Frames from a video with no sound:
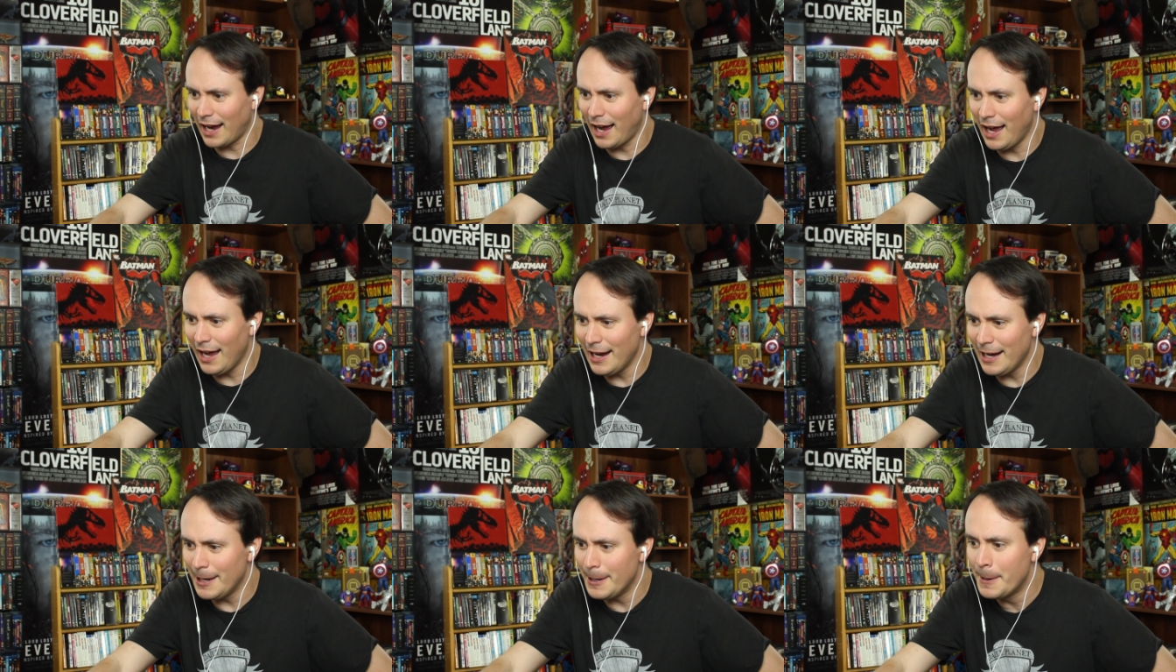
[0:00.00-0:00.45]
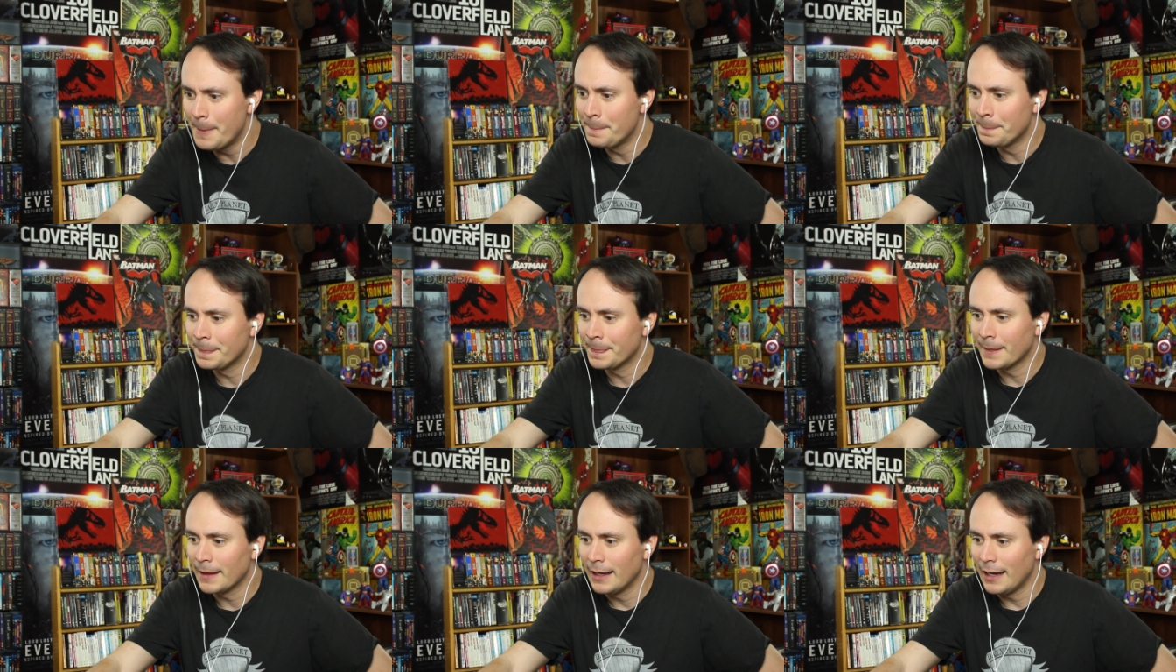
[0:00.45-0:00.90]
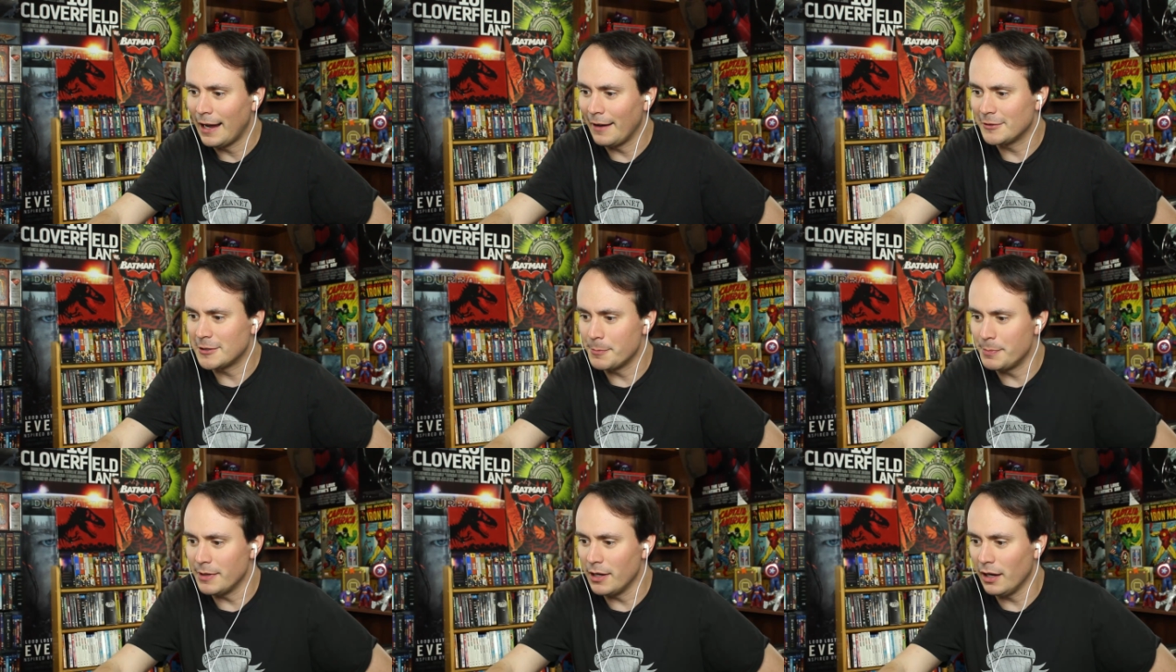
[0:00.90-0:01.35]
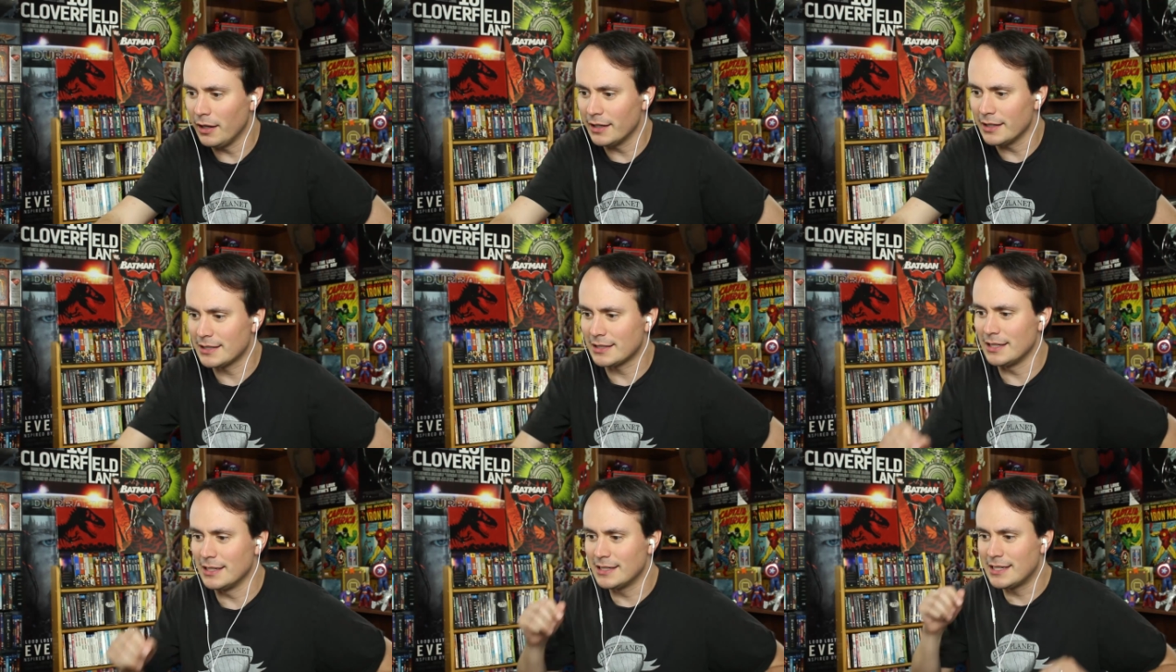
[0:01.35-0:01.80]
I have to be
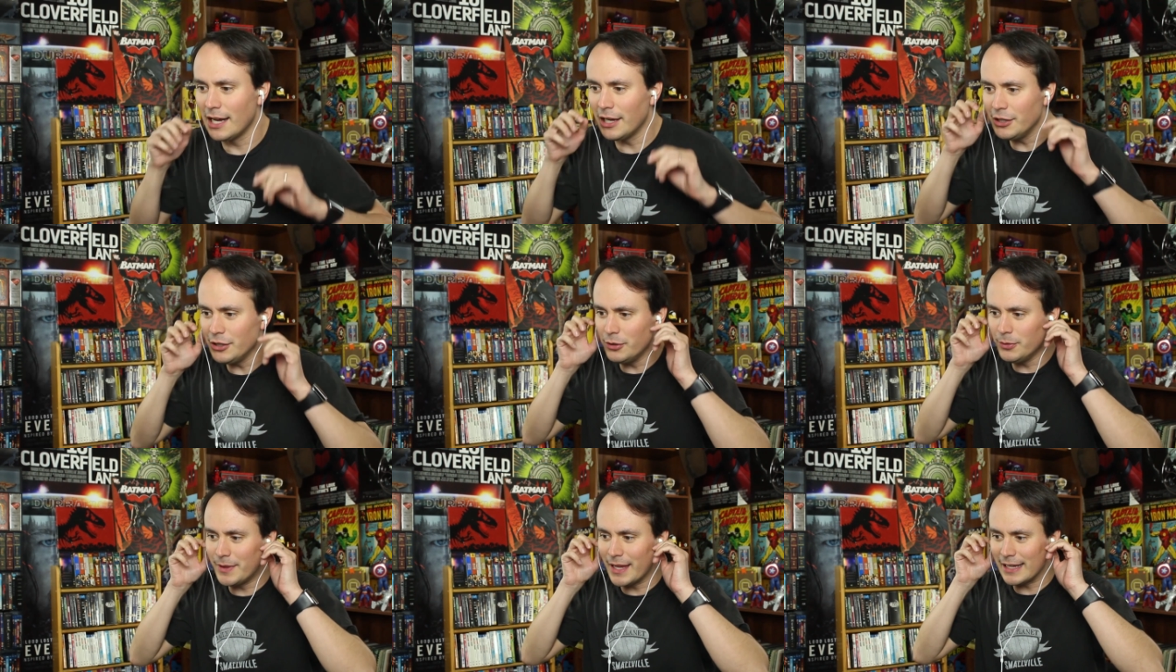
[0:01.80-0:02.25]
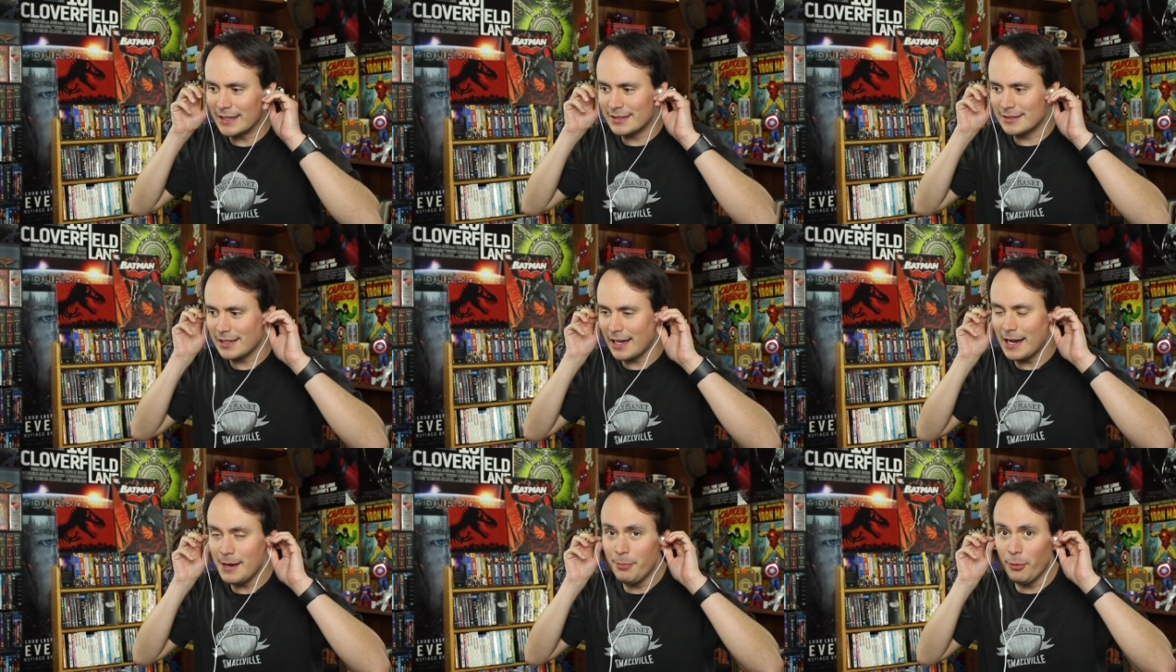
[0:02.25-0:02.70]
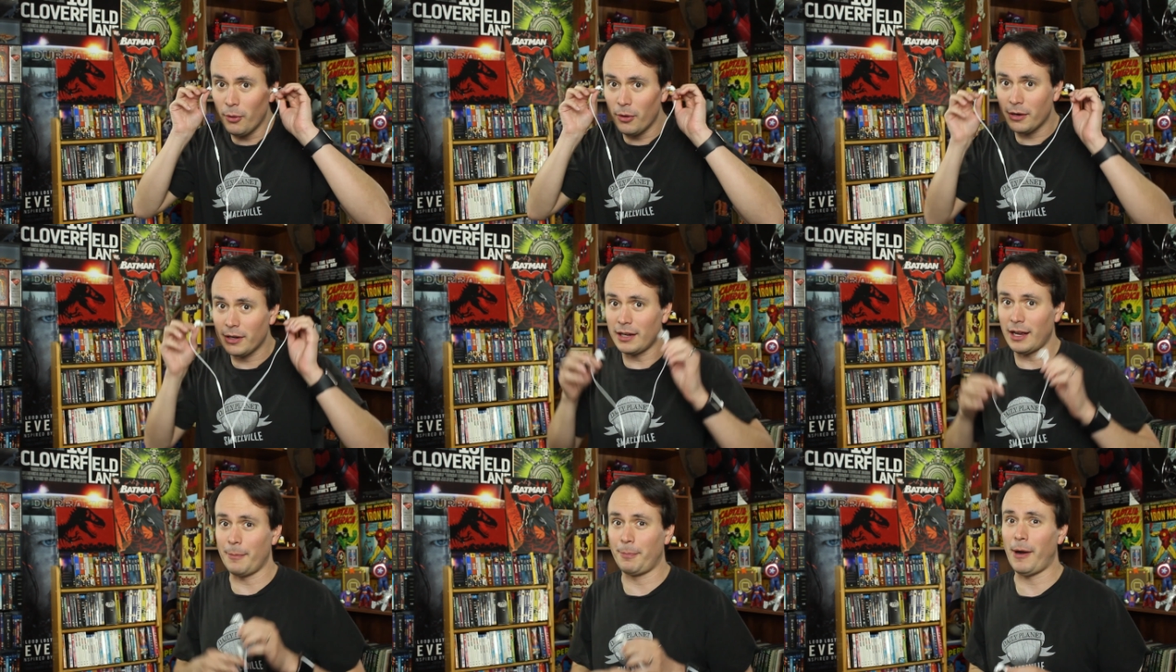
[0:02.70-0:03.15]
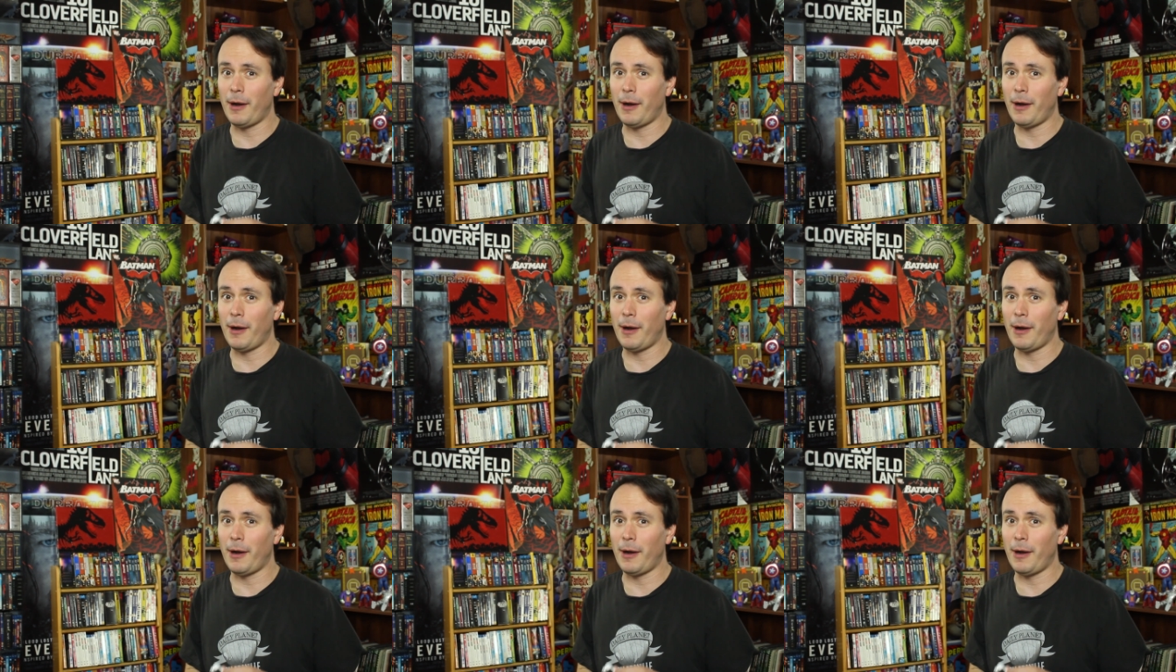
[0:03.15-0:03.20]
honest and tell you that Cyborg,